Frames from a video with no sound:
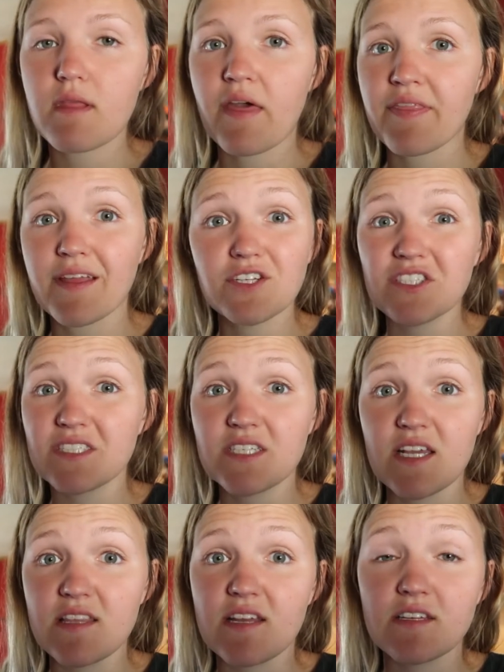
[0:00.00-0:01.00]
I think she's
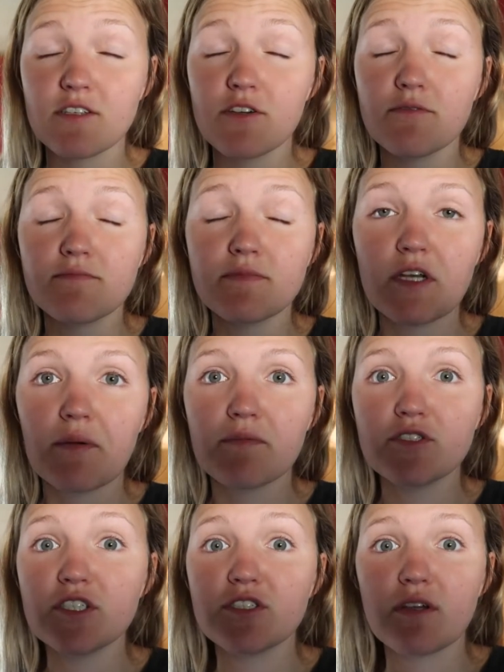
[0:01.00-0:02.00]
teething too, so
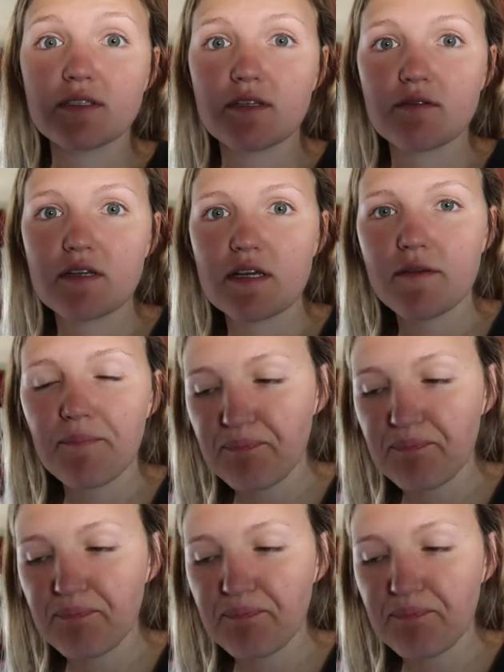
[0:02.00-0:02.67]
she still has no teeth.